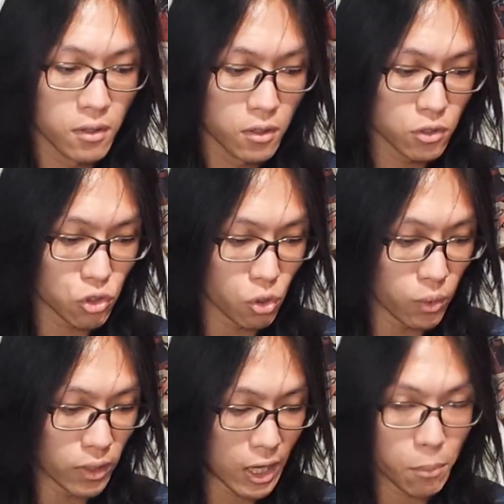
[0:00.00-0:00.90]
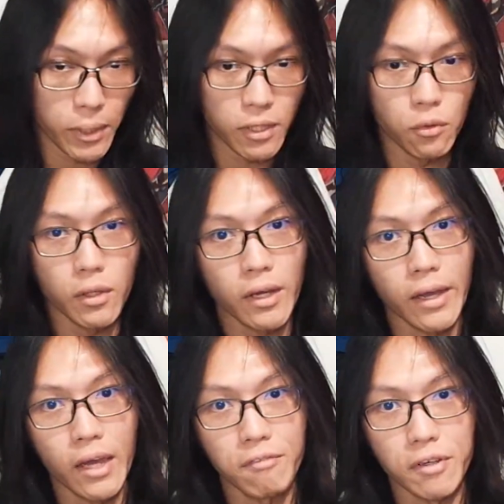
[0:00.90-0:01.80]
So how many do you think I
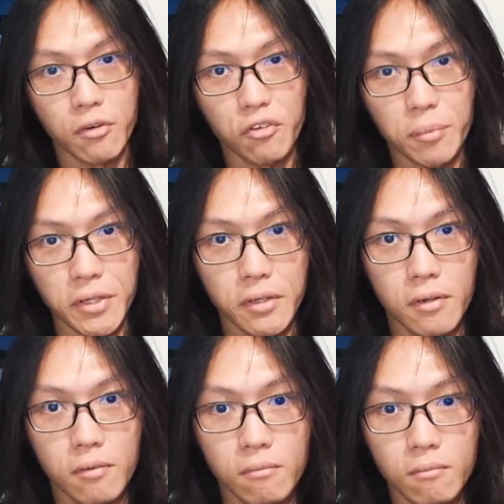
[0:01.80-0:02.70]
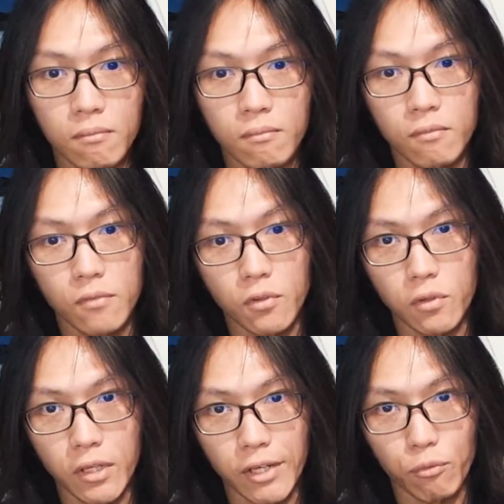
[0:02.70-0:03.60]
have here with me? Do you
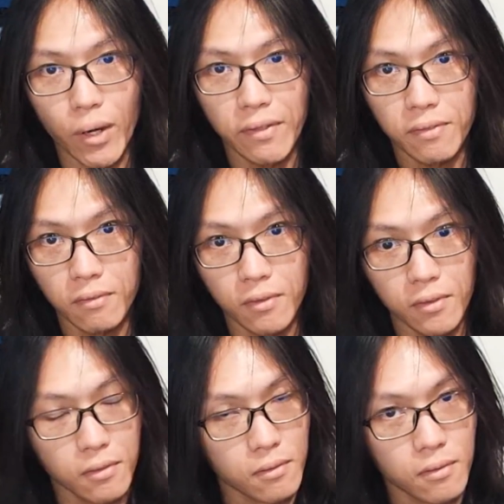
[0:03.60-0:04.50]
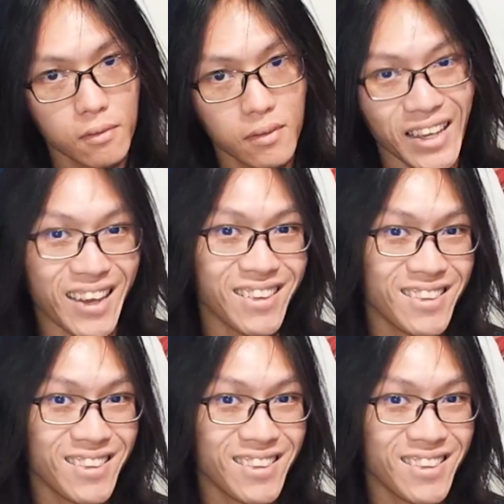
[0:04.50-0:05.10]
think I have 1, 10?